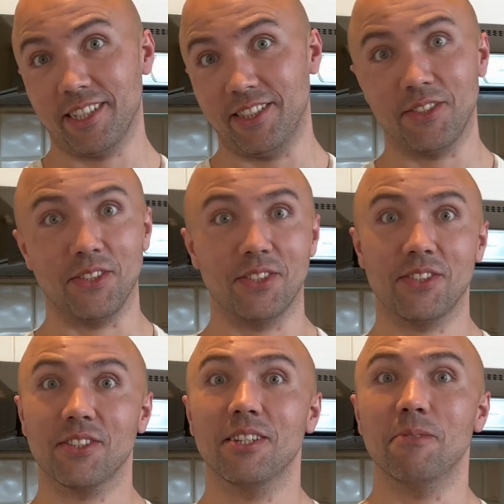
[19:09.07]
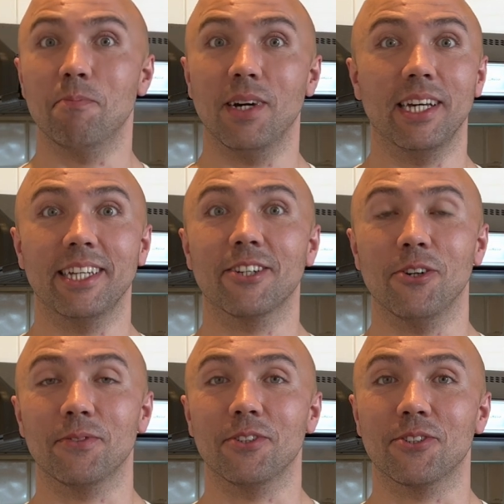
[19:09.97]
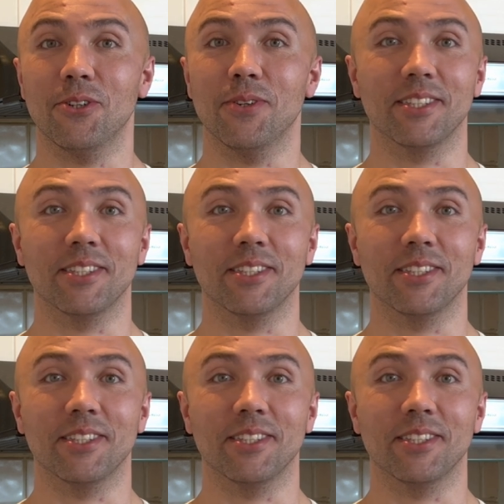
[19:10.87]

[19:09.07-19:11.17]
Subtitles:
This is my coffee show,